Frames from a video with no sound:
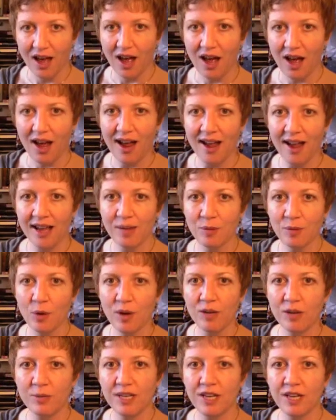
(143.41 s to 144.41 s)
I am
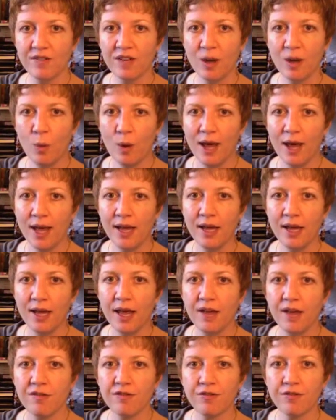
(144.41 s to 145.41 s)
going to be giving away
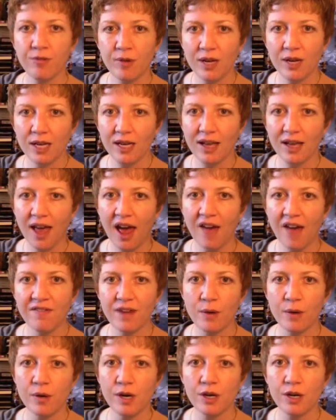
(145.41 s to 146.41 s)
a free
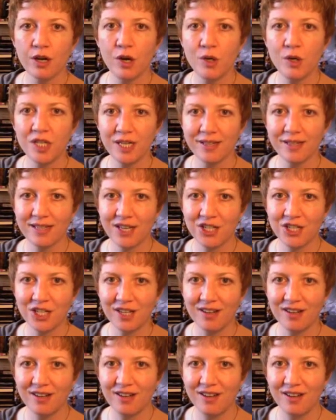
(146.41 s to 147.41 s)
half-hour coaching
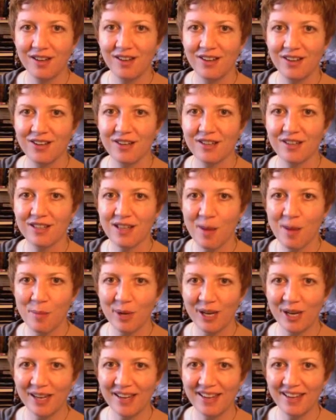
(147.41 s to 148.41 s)
session to
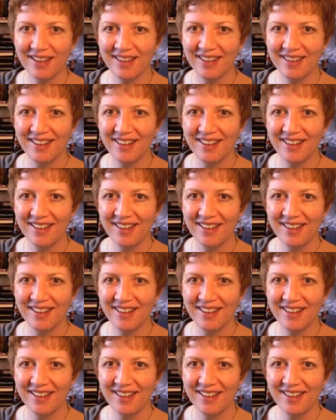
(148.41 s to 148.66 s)
somebody